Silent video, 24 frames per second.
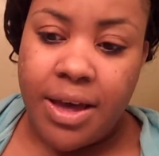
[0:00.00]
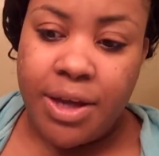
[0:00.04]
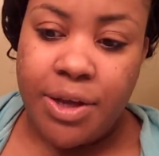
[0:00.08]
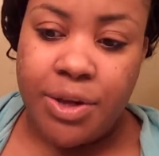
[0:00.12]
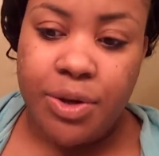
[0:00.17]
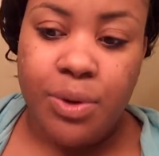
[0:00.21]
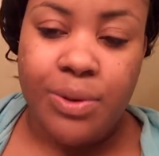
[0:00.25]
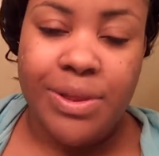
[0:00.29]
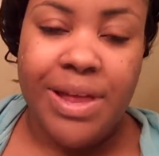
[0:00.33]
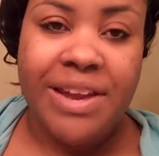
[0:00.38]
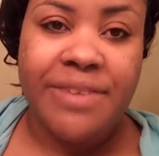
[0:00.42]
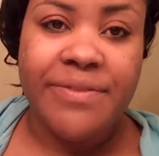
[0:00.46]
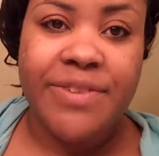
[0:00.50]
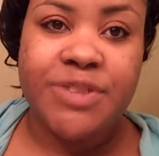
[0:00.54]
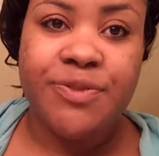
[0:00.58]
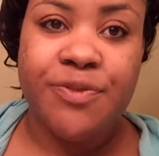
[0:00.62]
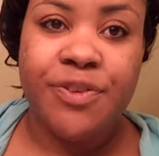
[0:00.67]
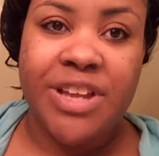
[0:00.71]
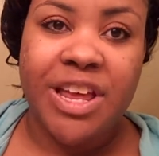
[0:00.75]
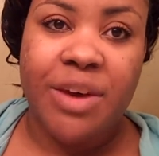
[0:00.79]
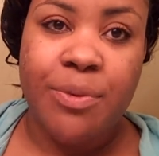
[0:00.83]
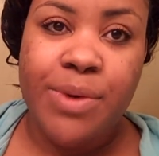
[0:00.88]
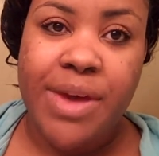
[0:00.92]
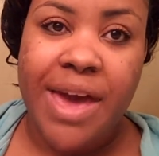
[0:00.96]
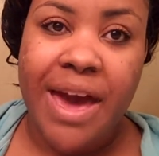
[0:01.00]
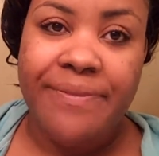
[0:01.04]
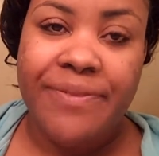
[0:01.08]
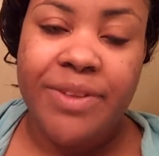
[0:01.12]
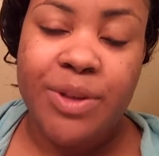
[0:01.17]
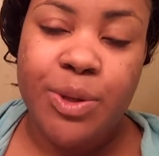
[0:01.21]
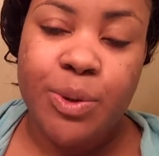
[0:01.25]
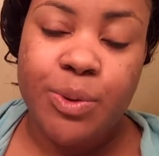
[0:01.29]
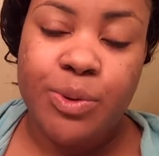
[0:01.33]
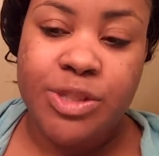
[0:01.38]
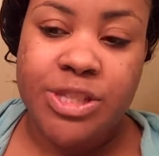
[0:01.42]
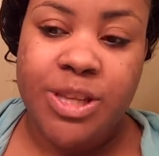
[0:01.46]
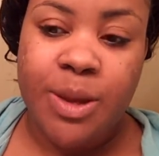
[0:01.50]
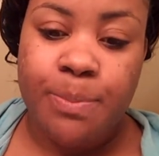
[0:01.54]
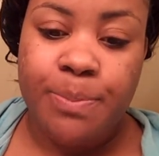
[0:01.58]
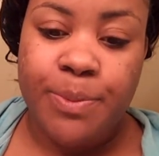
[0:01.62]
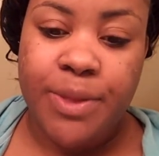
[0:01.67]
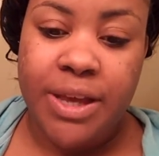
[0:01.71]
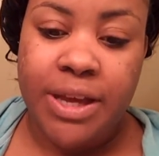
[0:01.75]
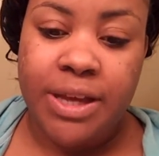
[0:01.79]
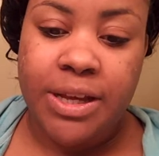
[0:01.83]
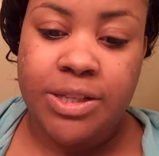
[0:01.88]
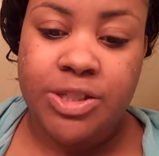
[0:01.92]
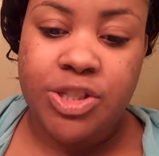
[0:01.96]
You know, a lot of us feel like we have to do
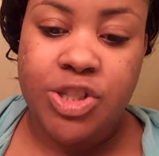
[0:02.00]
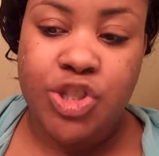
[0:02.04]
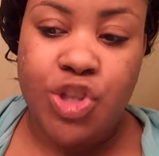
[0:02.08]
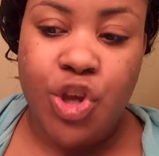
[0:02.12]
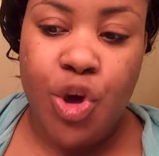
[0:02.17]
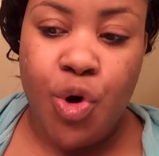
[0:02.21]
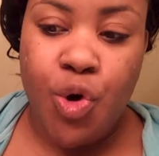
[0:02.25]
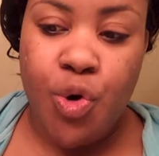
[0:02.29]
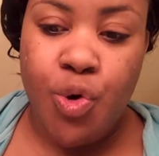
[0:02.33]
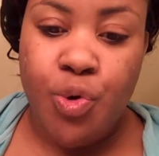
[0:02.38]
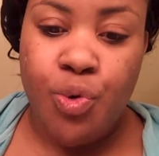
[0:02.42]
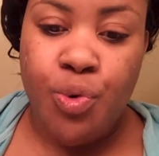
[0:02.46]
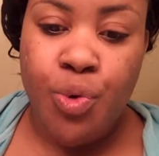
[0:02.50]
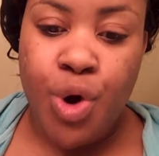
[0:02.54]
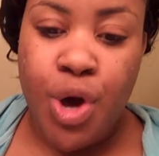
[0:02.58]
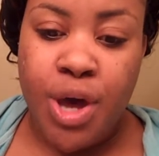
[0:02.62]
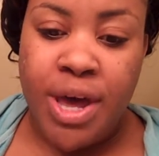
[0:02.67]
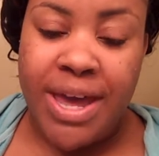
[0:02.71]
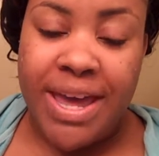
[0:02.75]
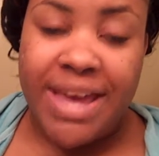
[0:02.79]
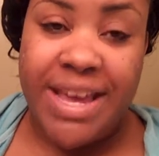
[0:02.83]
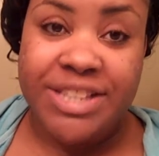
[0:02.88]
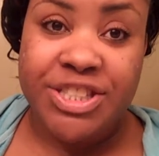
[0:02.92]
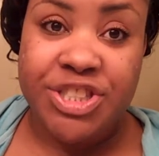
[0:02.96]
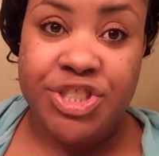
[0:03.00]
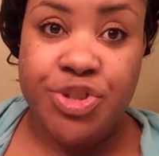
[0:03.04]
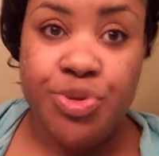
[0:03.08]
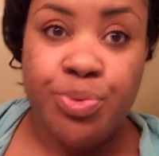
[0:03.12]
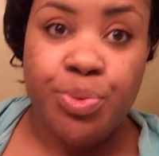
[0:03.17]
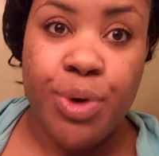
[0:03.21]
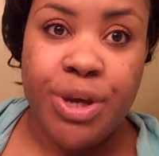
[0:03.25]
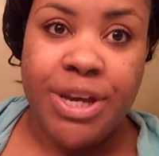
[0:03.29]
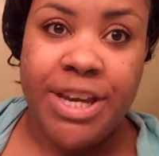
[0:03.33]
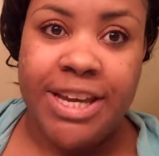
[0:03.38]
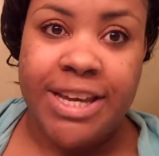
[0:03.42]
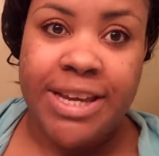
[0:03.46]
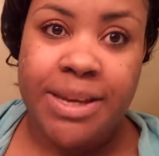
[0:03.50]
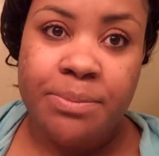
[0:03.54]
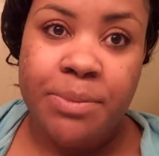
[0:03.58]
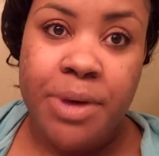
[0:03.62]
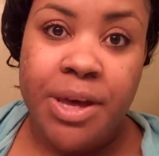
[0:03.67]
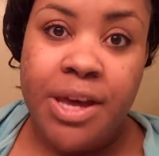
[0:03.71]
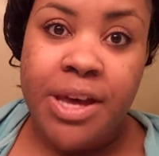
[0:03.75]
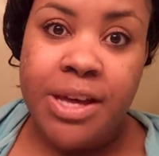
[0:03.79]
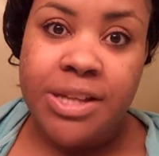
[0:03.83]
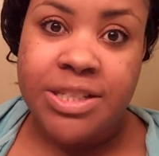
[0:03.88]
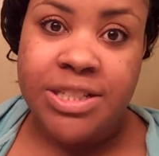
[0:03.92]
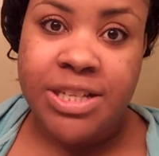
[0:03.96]
something so extreme
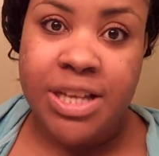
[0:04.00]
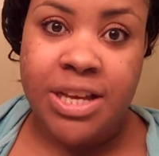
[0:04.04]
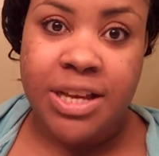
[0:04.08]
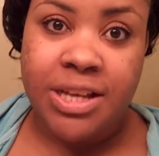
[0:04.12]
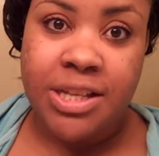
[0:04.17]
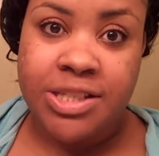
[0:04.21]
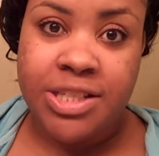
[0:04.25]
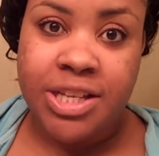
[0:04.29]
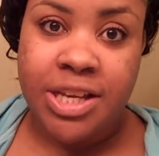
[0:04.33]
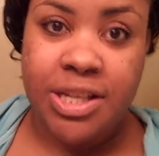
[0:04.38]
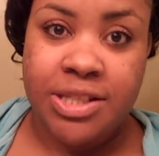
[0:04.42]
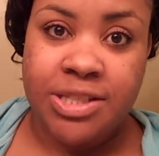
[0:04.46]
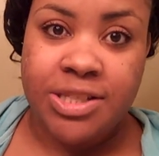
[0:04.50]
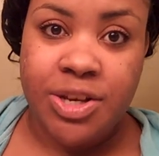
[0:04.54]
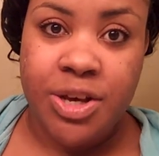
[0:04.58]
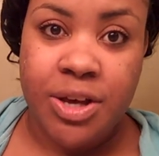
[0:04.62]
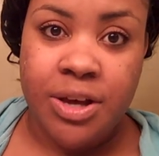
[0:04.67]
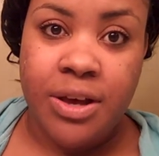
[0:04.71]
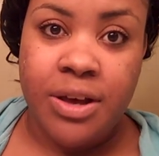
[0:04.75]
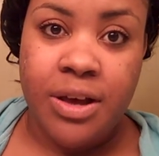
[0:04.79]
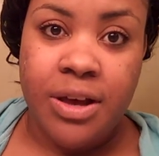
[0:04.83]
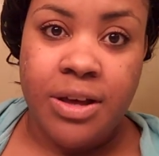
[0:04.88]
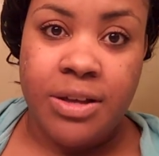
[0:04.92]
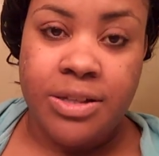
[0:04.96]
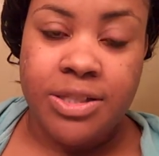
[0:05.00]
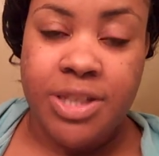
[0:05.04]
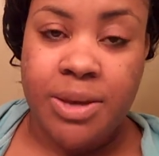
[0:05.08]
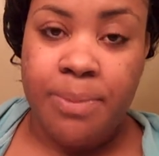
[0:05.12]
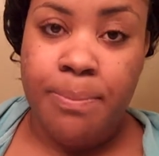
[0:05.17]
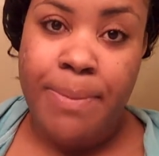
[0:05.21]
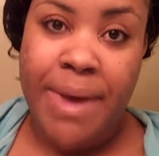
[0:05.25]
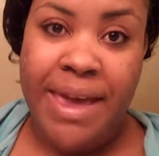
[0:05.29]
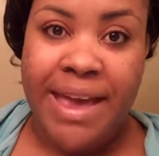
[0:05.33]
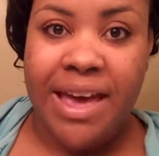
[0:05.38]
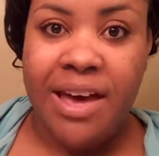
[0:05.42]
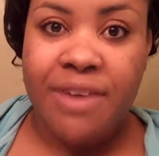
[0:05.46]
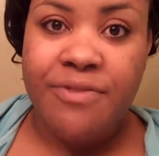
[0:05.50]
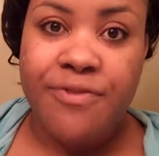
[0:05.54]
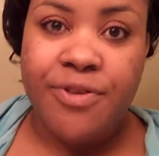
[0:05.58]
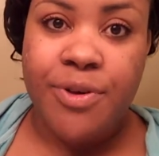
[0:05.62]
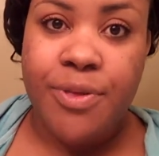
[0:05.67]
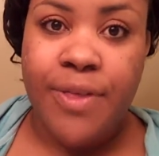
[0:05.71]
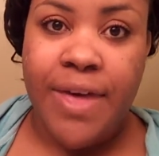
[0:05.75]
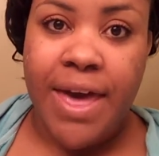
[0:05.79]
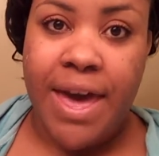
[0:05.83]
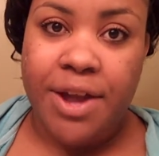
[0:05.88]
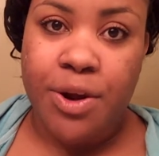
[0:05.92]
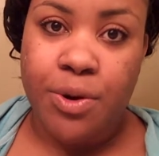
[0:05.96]
to to to, to make up
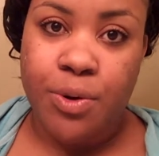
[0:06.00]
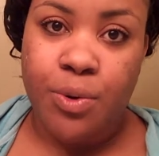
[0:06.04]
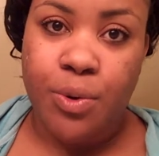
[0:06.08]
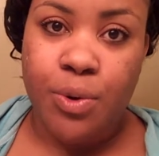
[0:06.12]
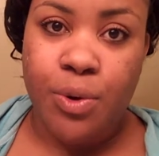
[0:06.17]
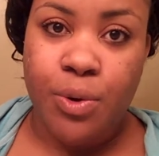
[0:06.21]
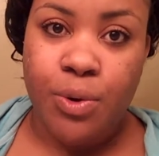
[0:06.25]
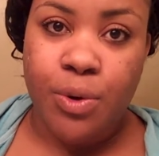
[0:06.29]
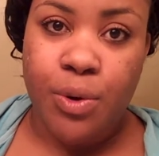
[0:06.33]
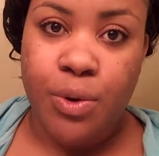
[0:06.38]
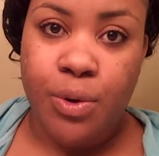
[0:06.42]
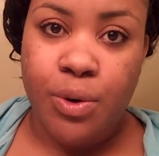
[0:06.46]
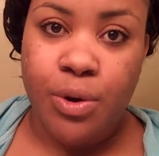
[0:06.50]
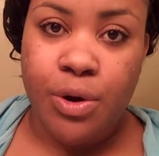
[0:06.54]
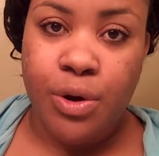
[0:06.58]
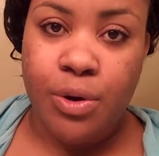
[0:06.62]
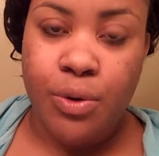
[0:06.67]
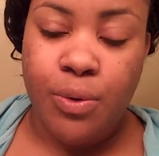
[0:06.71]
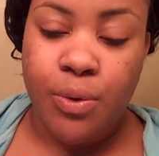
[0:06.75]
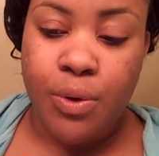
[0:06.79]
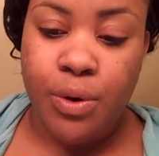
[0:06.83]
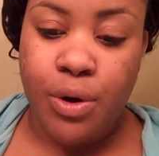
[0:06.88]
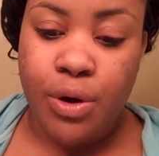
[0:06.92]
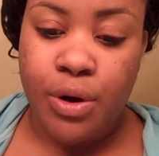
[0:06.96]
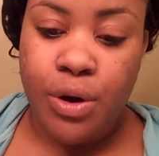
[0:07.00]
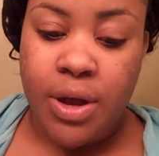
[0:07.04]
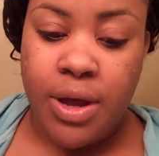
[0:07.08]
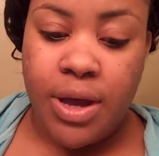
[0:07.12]
for that or, or, or, or